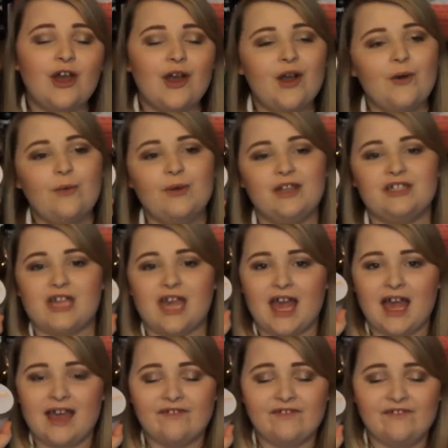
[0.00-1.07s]
which I
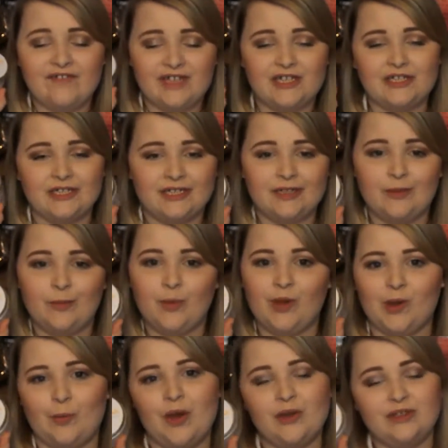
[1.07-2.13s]
featured in a blog
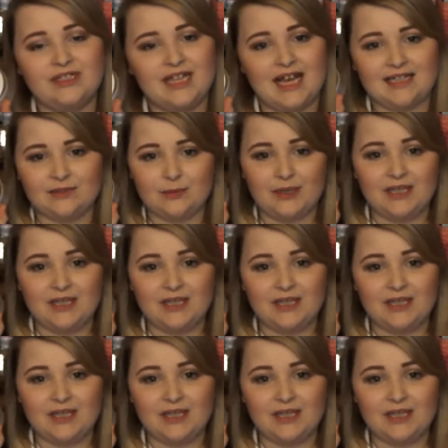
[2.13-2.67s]
post last week,